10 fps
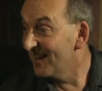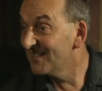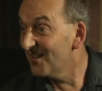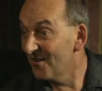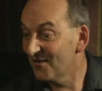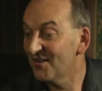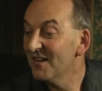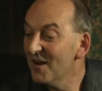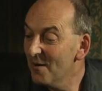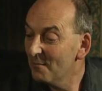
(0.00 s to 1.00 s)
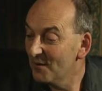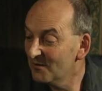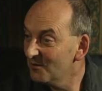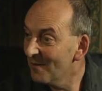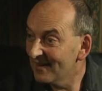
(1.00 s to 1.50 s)
I started. But
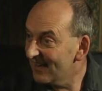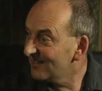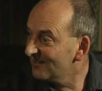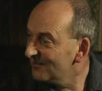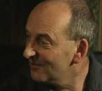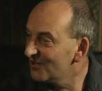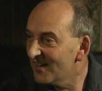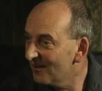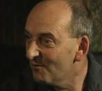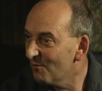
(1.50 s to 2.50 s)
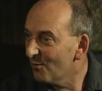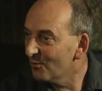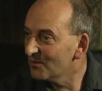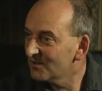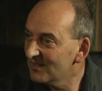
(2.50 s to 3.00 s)
you might like to share the
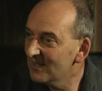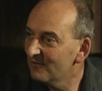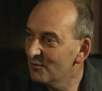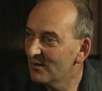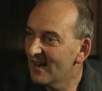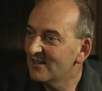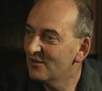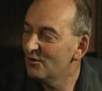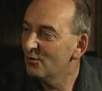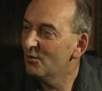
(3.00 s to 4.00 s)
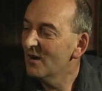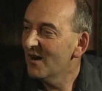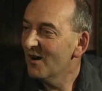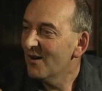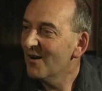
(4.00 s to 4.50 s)
roles. Sheila, if you would like to do...
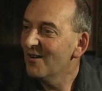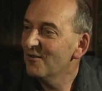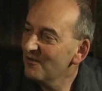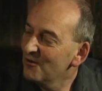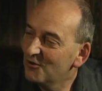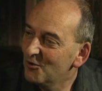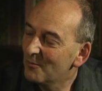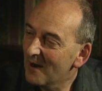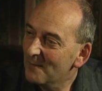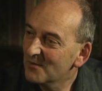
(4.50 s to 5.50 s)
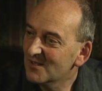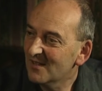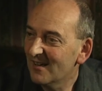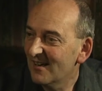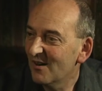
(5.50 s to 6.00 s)
Right. you could do perhaps
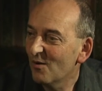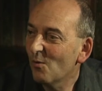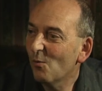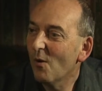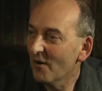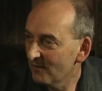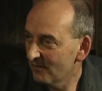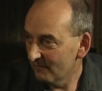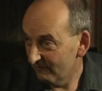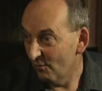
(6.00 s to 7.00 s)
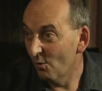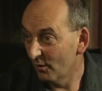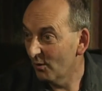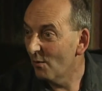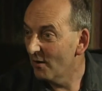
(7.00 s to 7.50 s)
1,
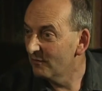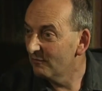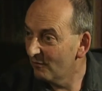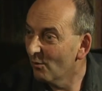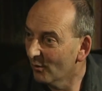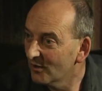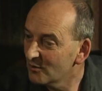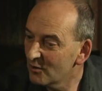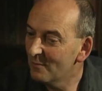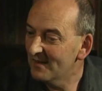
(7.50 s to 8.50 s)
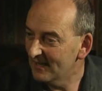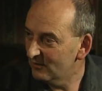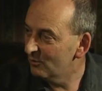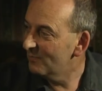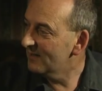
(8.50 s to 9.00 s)
4, 1, 4, so you're beating 2